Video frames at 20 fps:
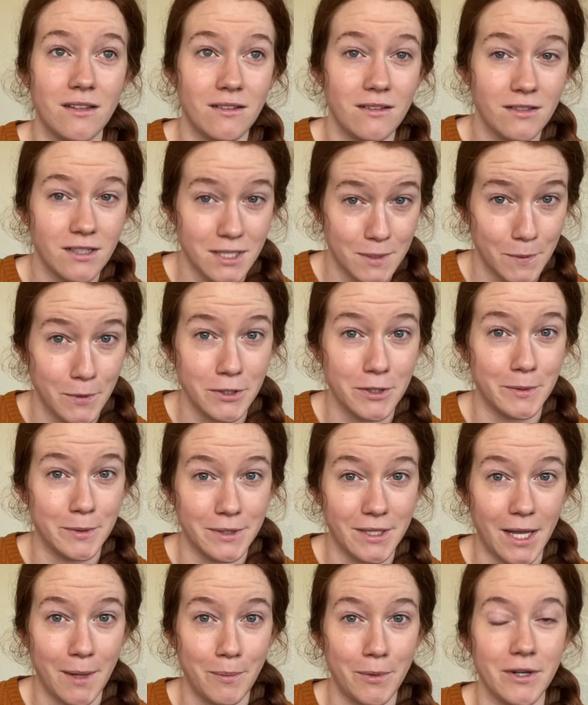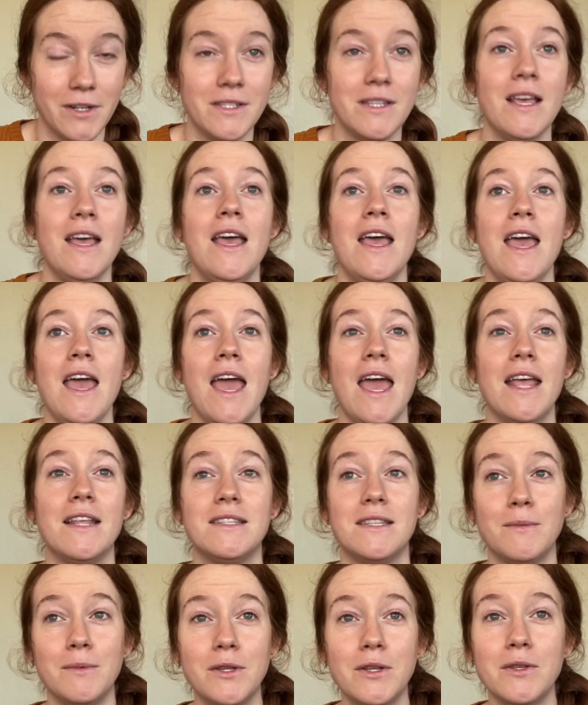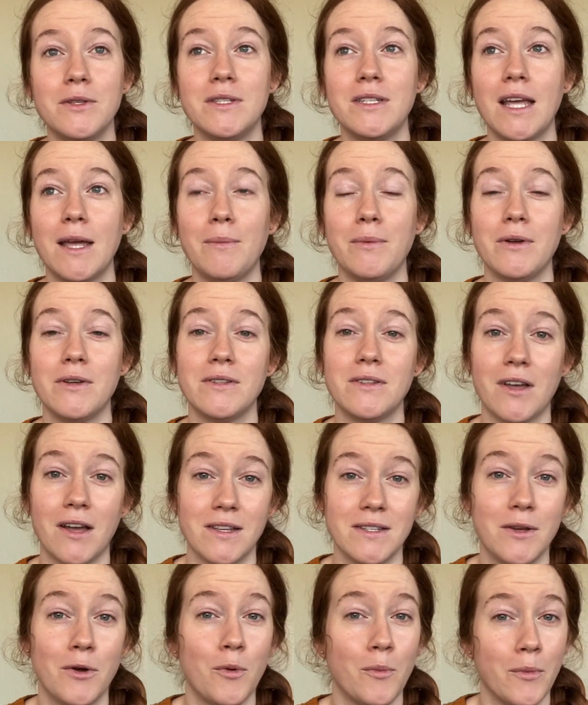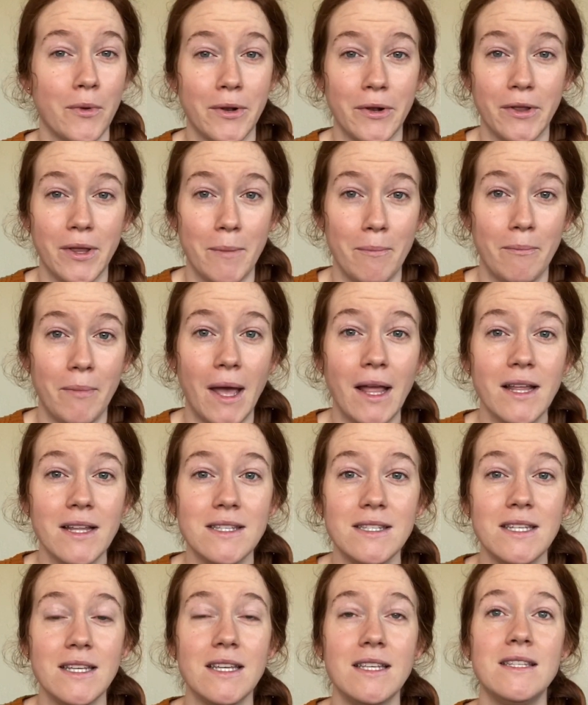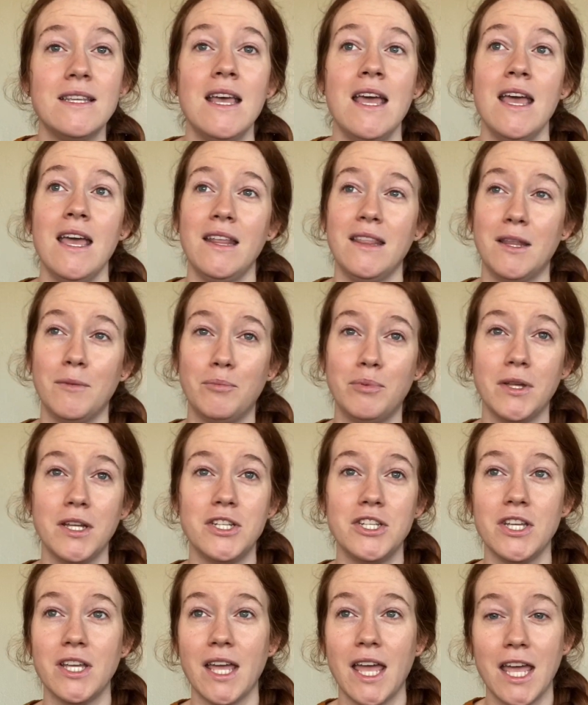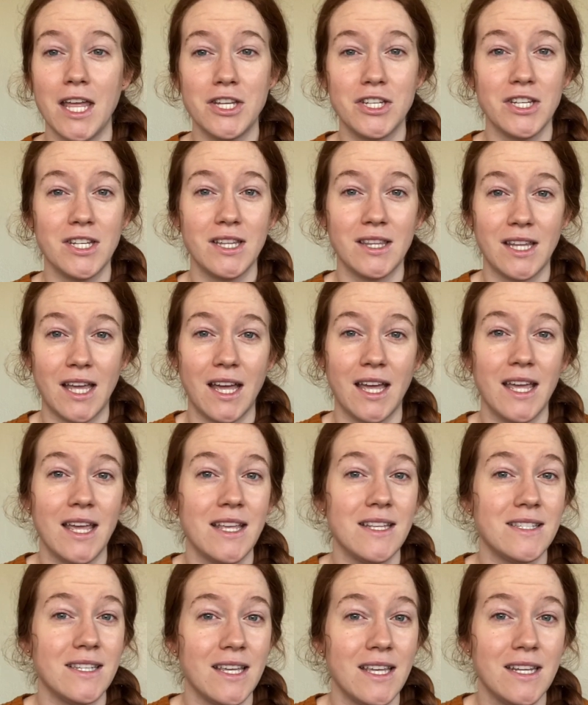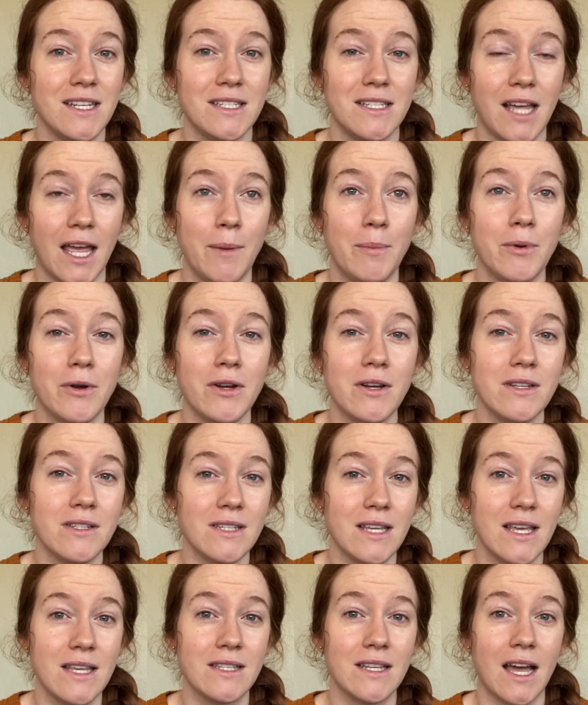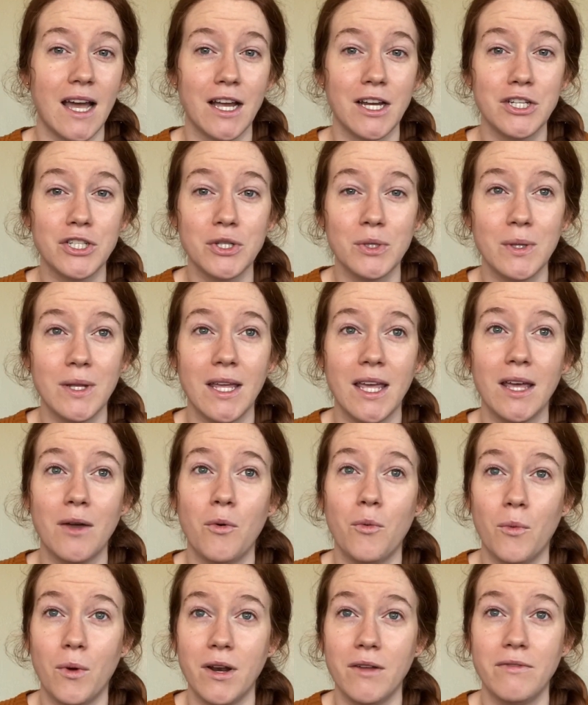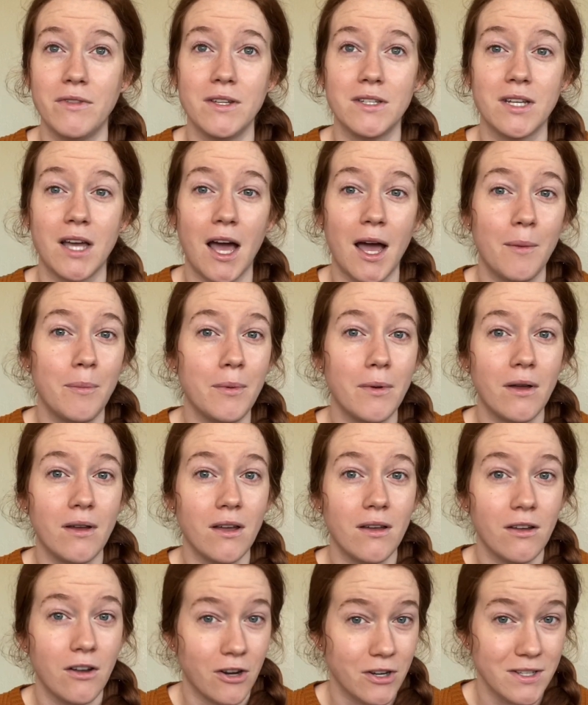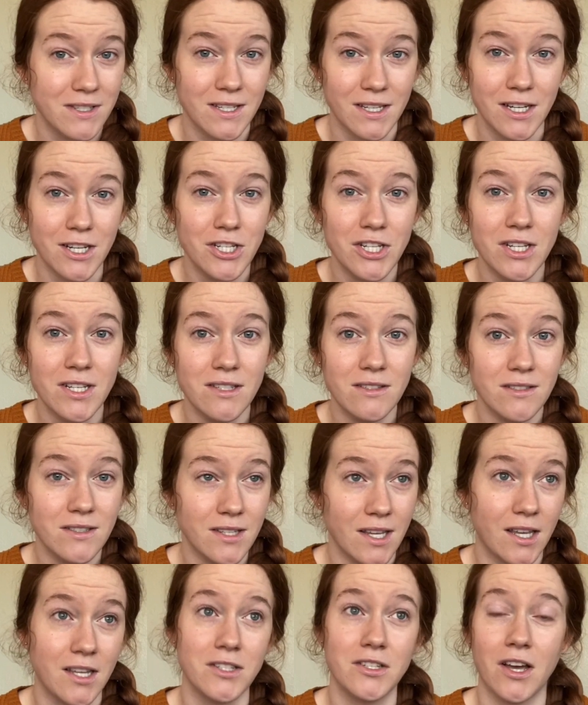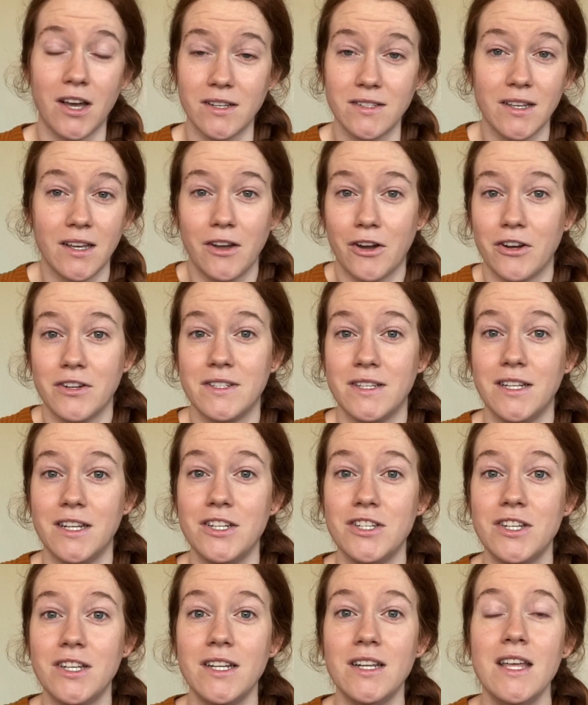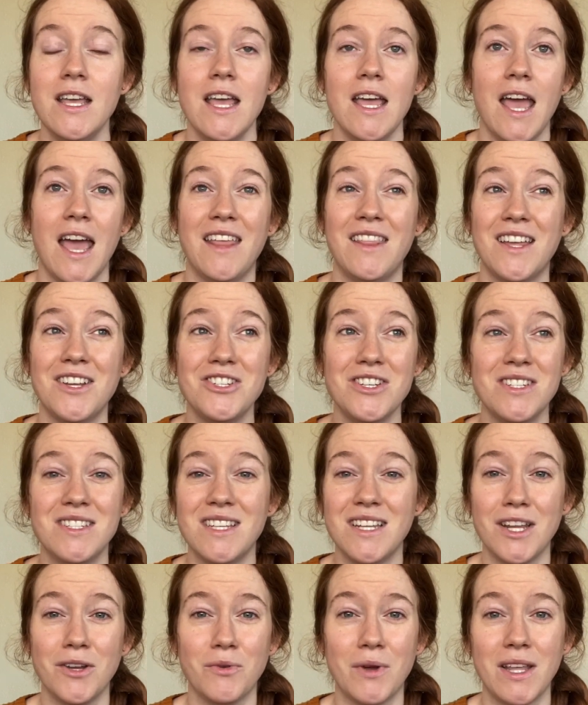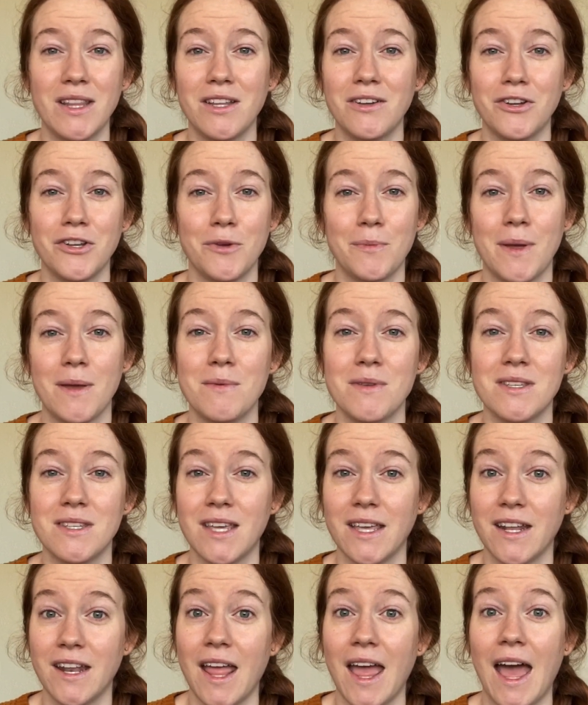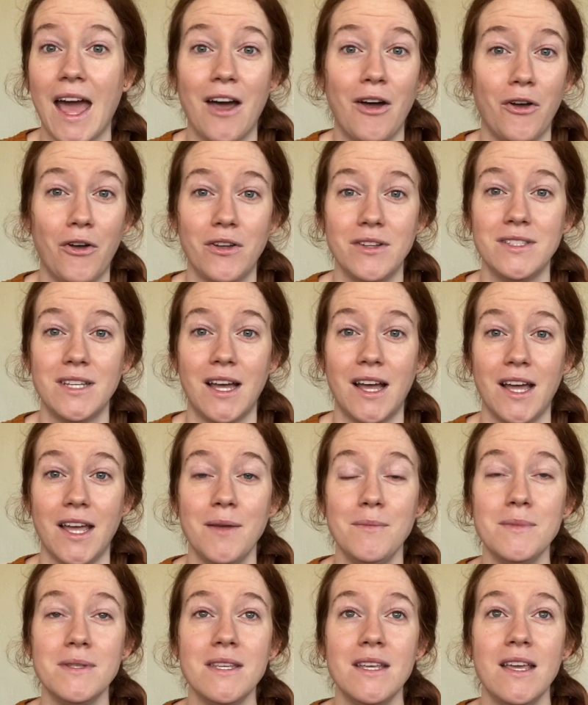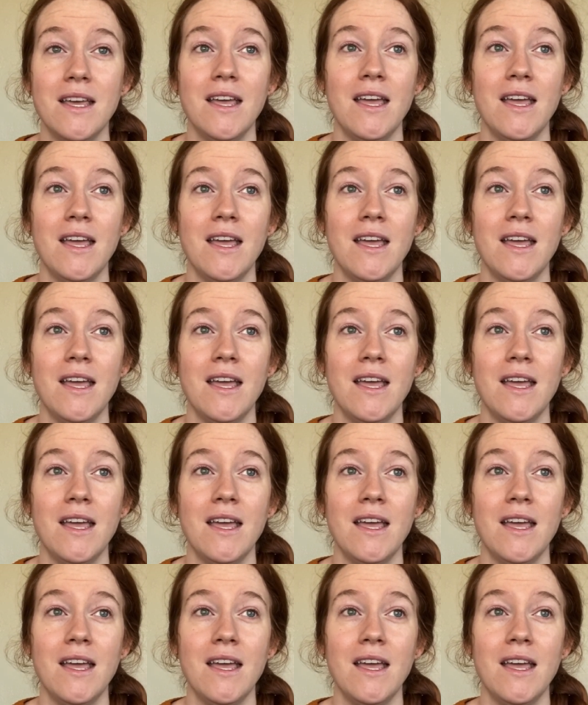disposable diapers. And some of those diapers cause hormonal imbalances. The bleaching agent that is in diapers is actually one of the top carcinogens, like a toxic carcinogen, and that's just sitting right there on your baby's skin at all times.